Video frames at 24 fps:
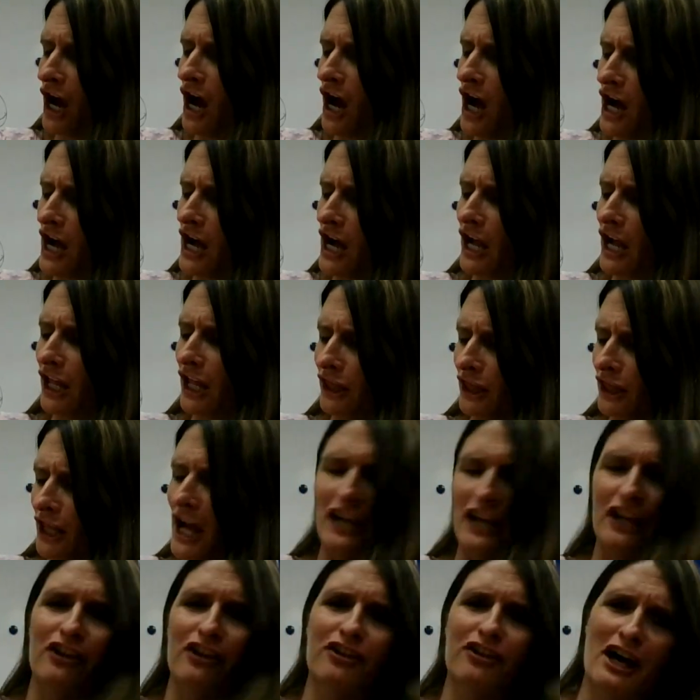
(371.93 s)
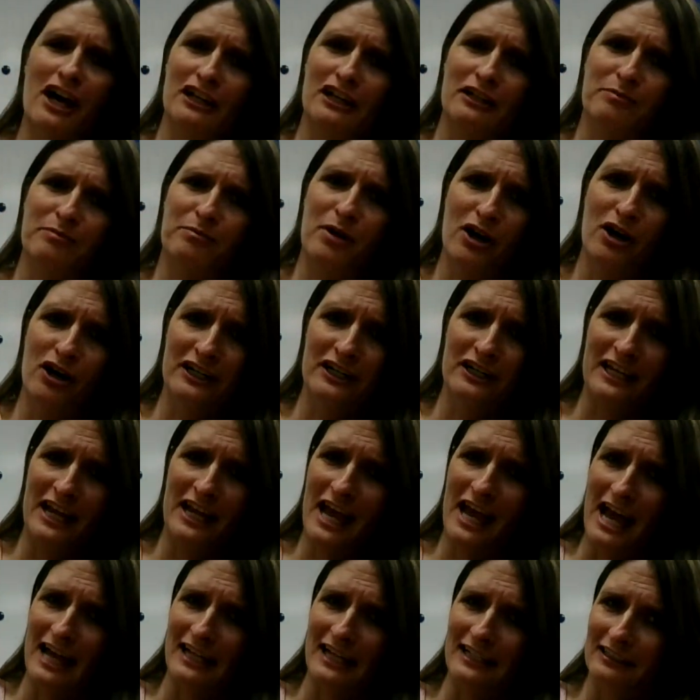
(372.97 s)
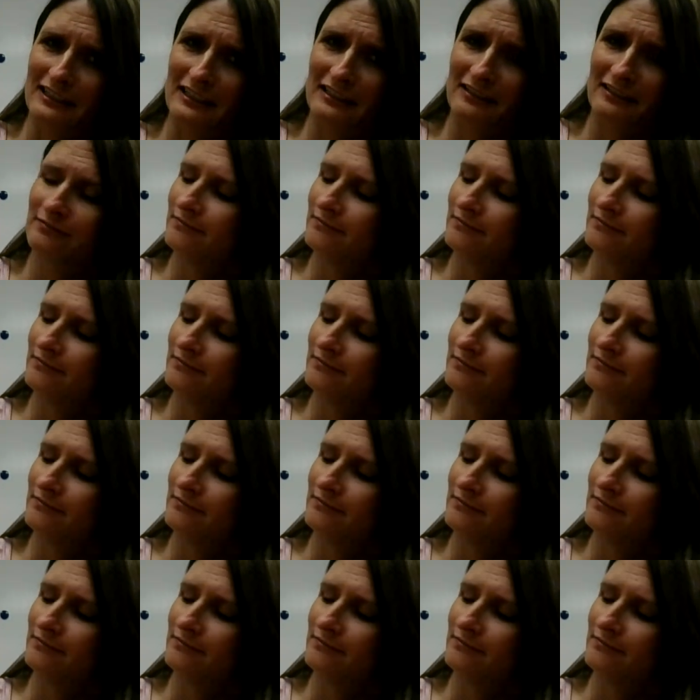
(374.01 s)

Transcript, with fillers: I like that party hat.